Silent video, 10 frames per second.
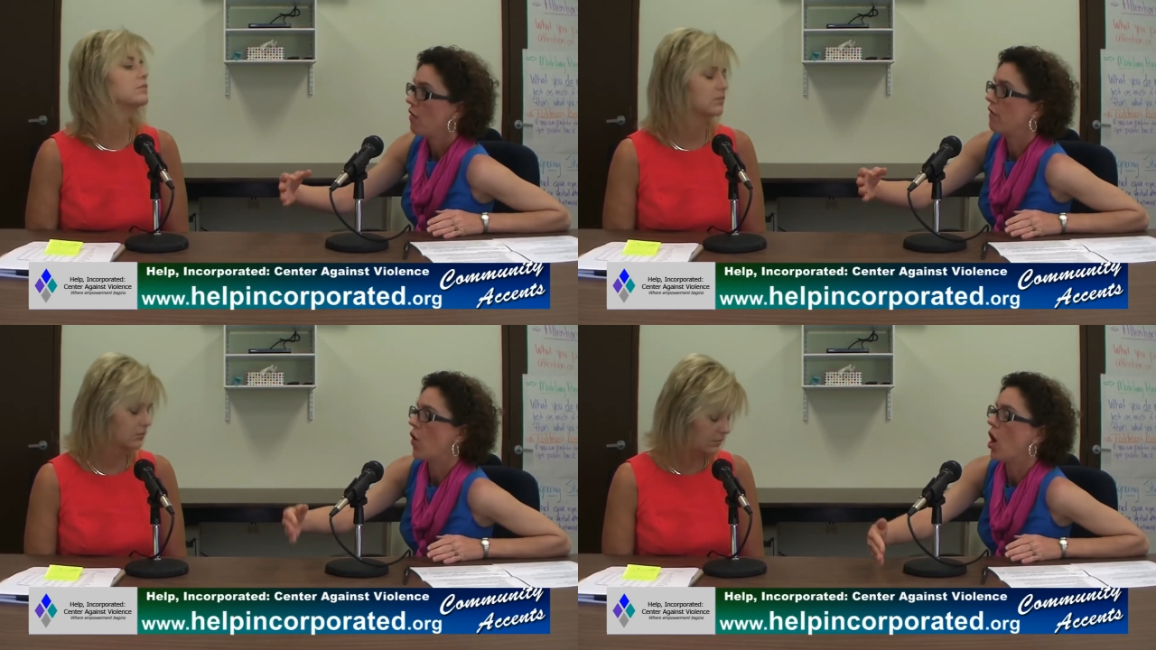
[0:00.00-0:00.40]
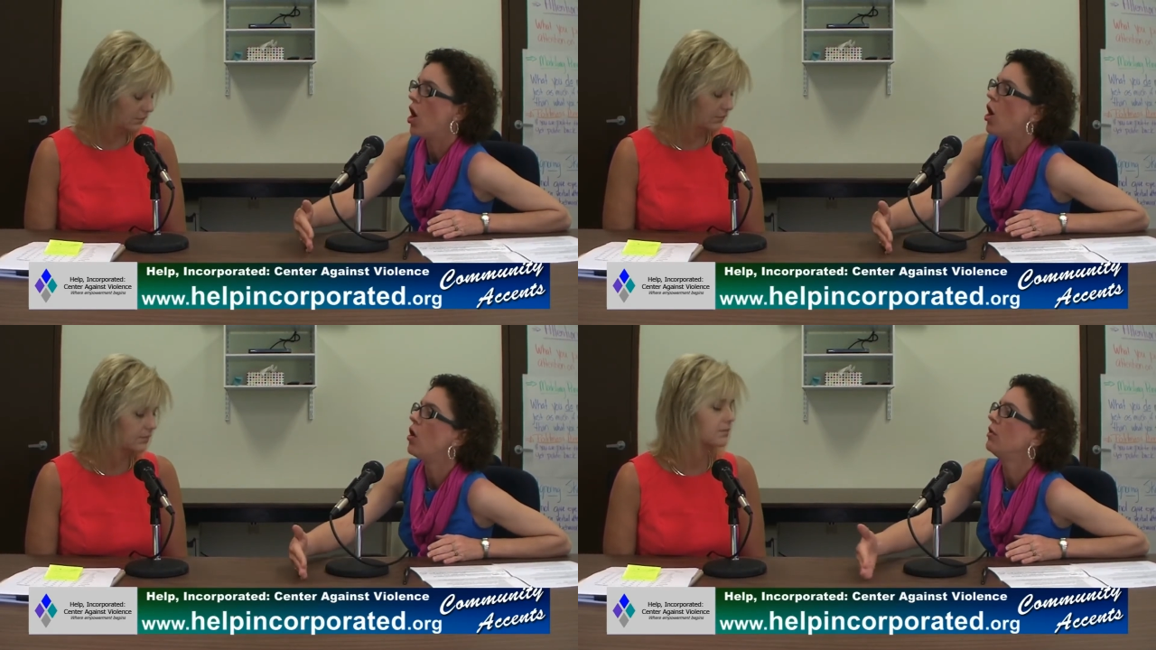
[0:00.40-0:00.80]
Speaker 1: for
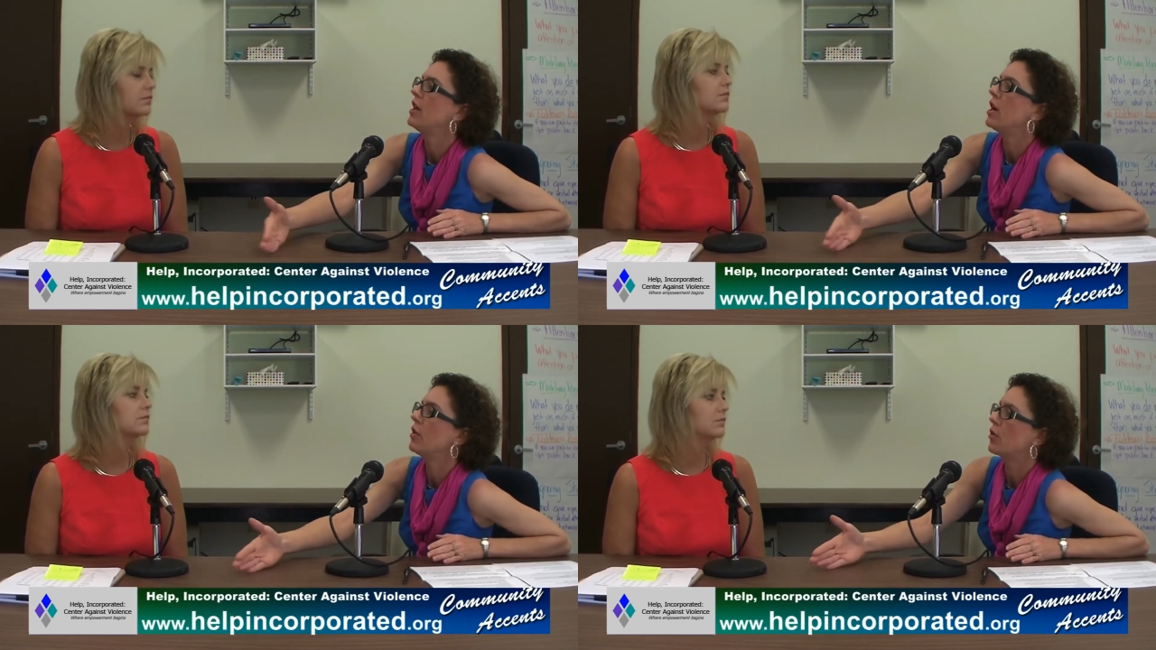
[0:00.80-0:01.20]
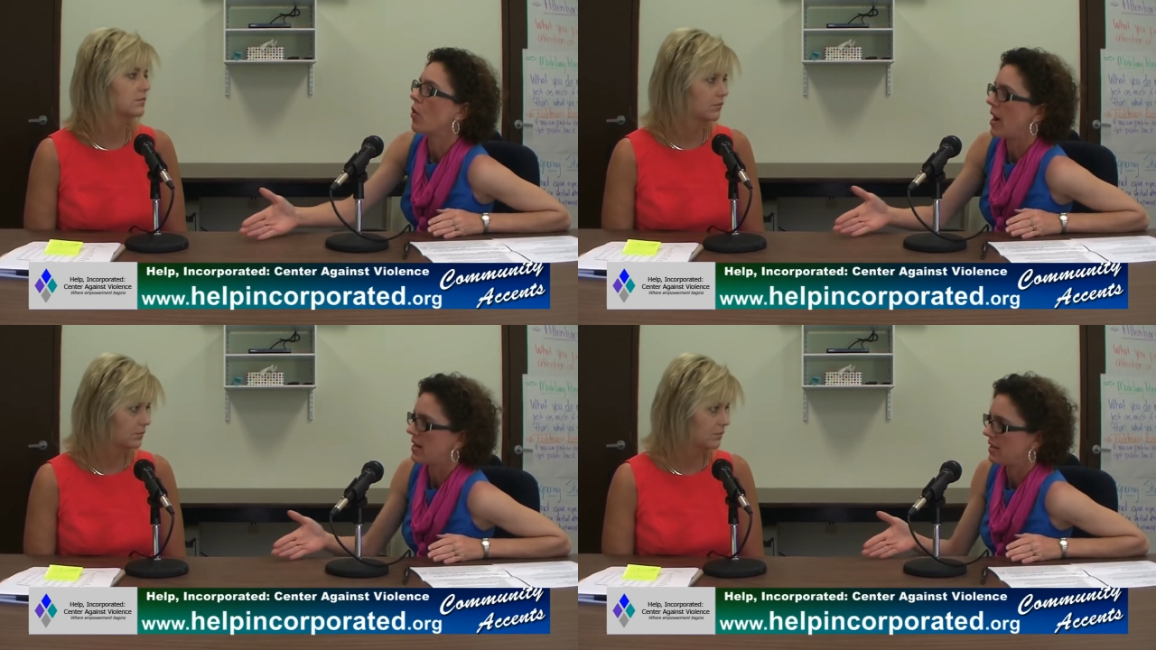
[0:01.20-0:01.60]
all the other
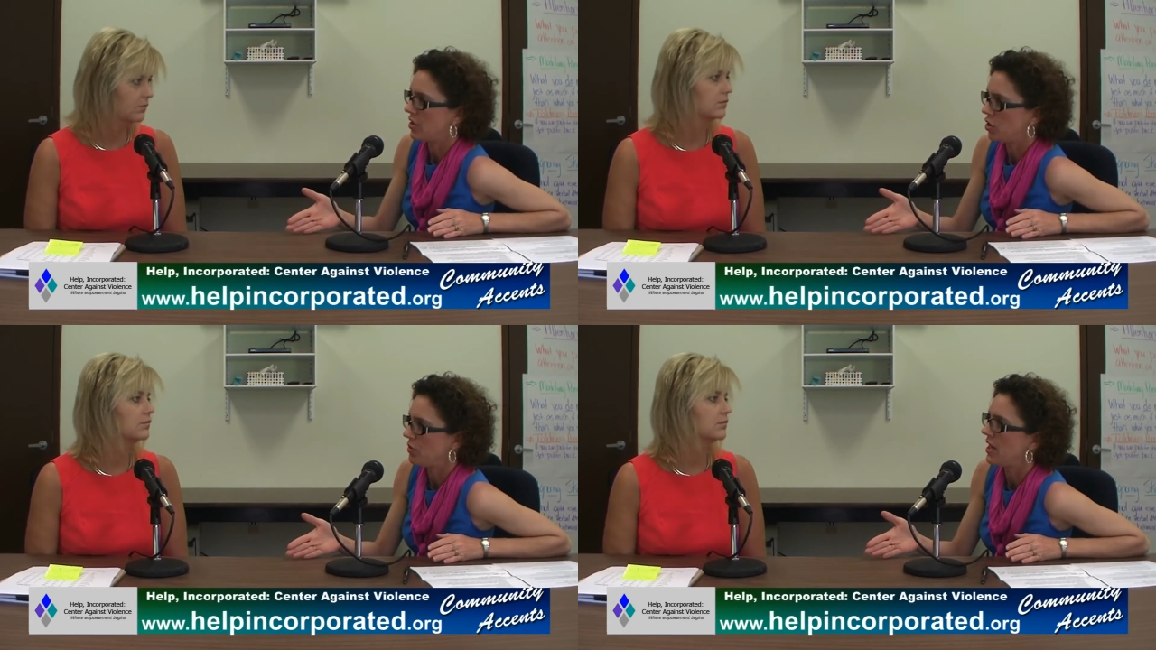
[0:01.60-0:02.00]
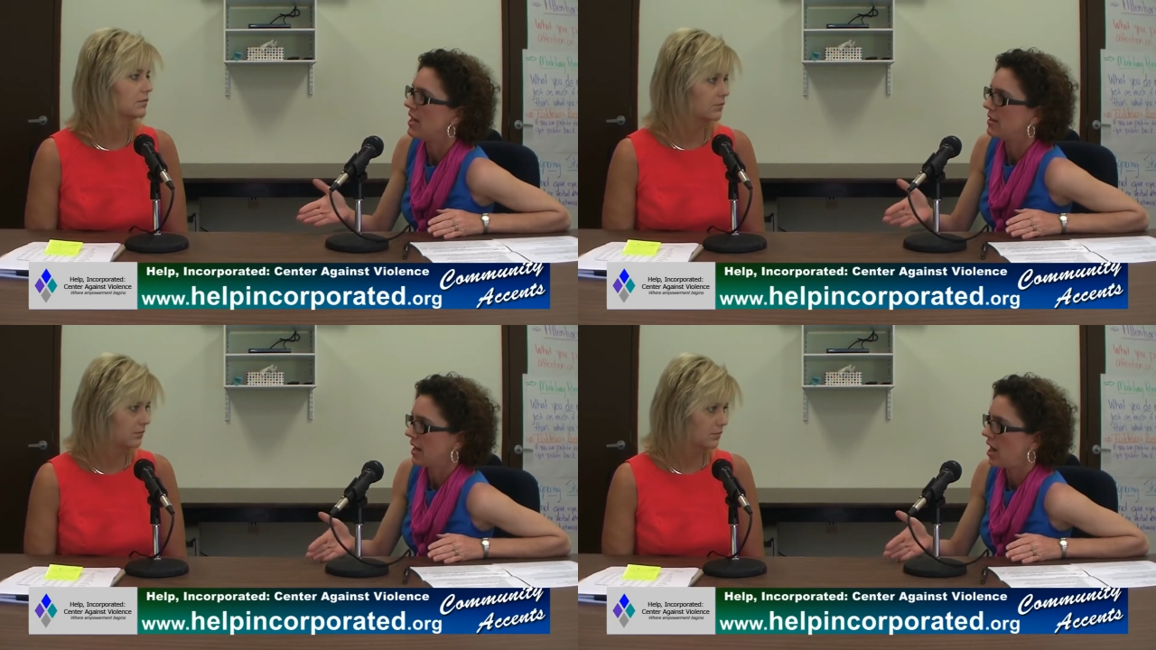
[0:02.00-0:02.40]
grants that you
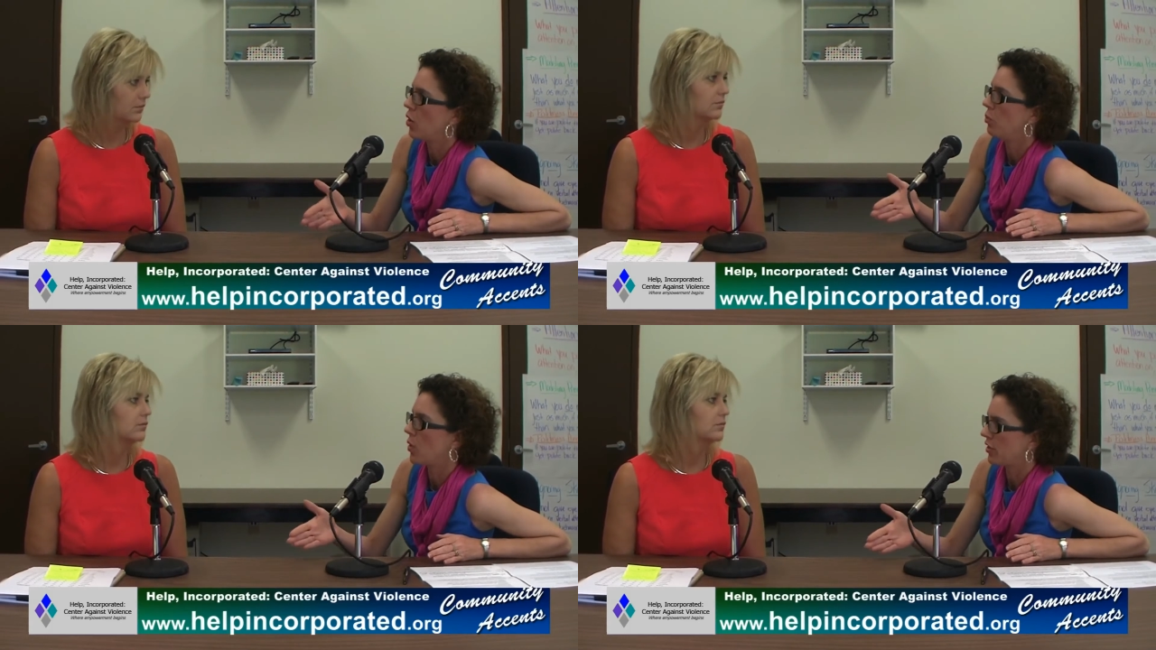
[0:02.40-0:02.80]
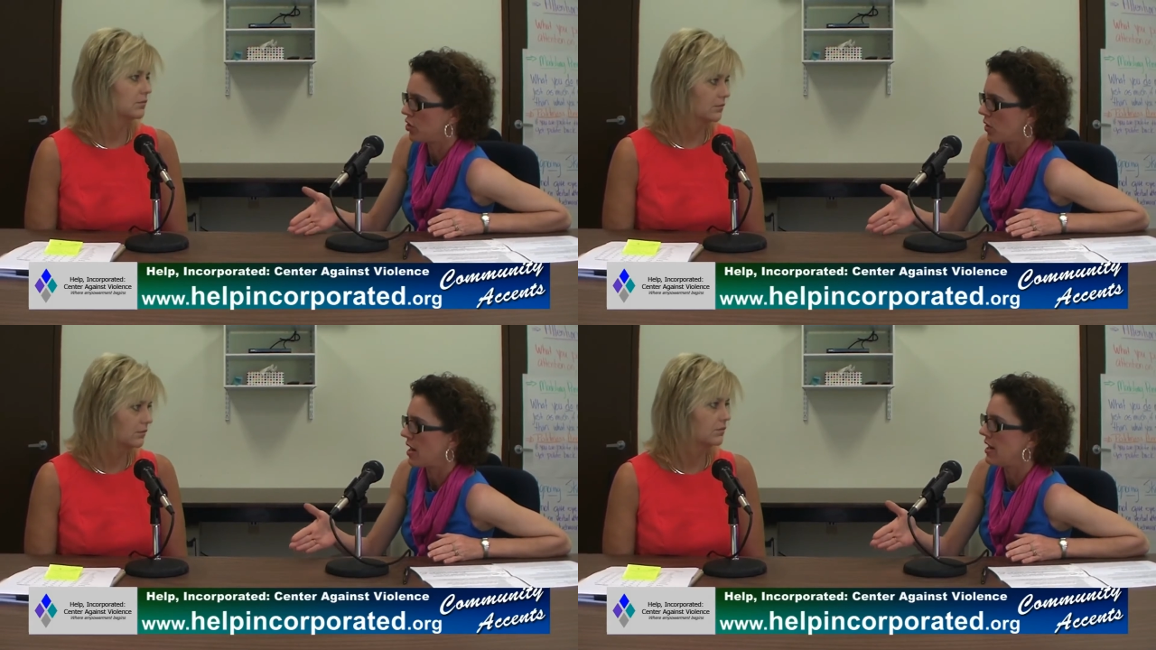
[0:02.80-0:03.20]
get to help with the
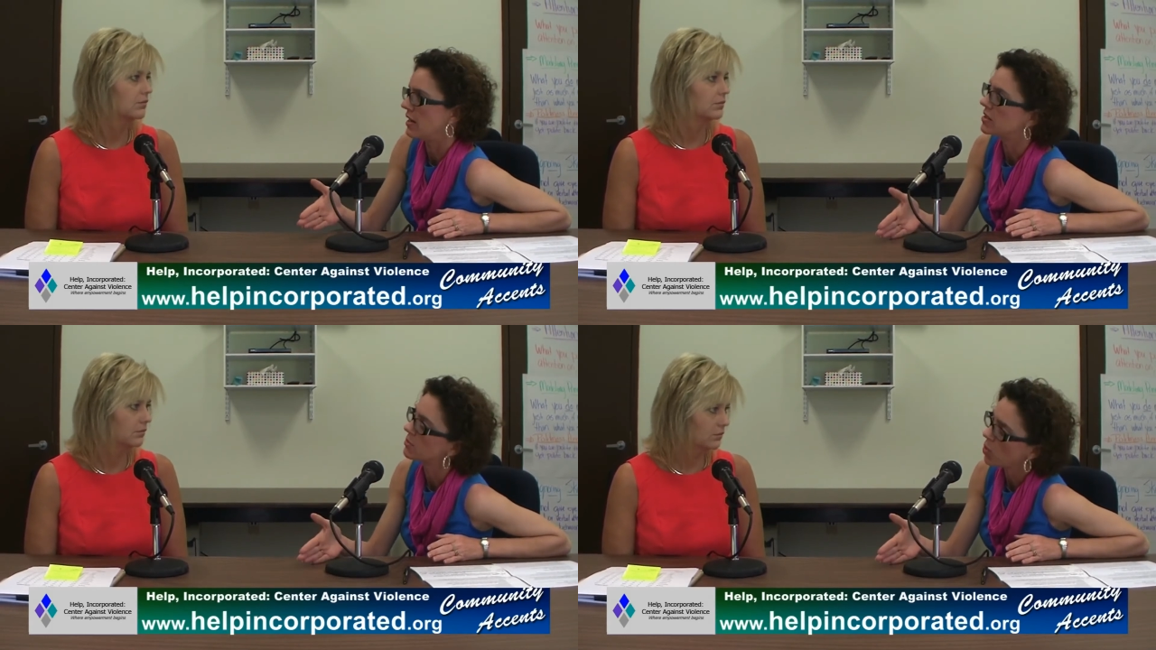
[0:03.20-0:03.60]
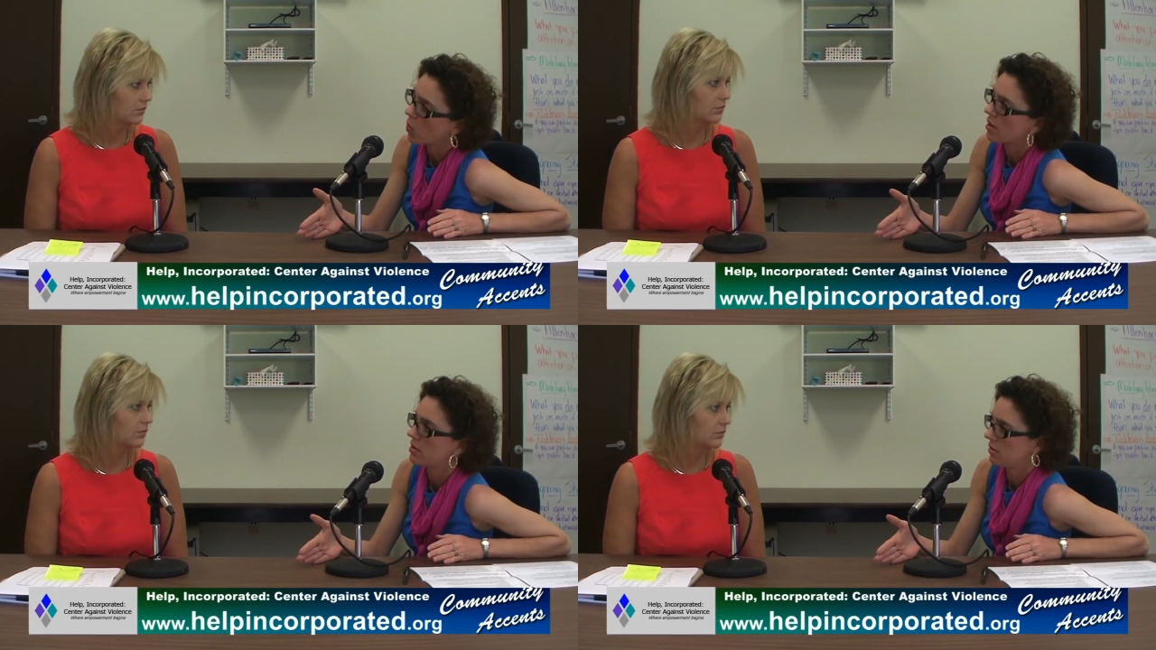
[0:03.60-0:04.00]
training and
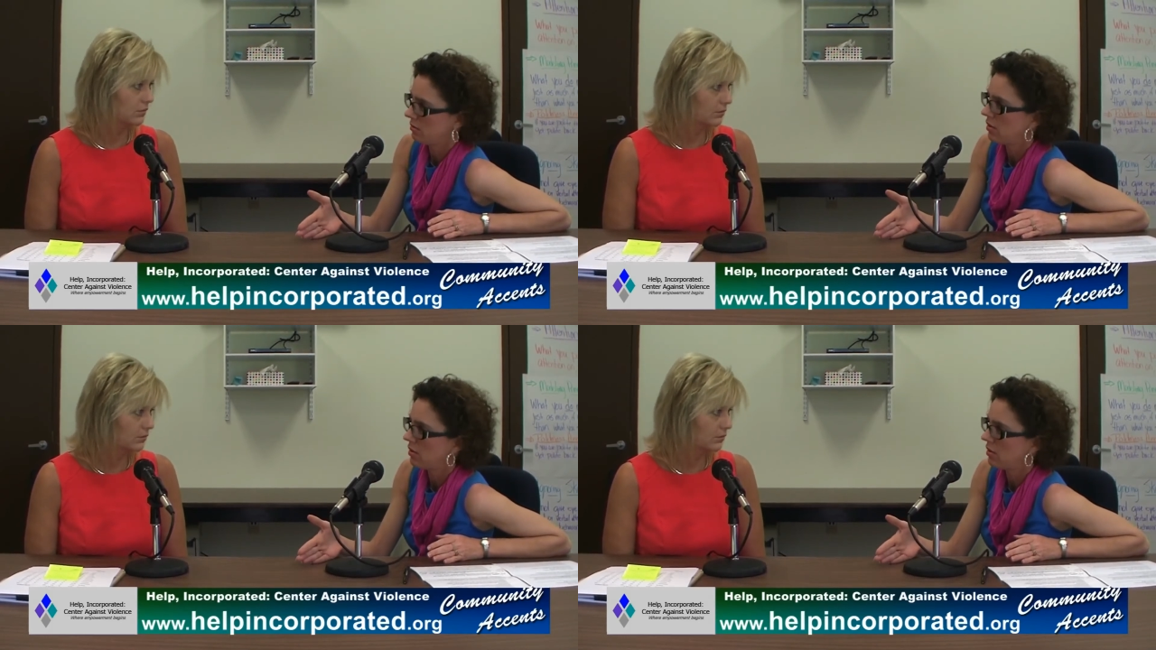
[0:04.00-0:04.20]
support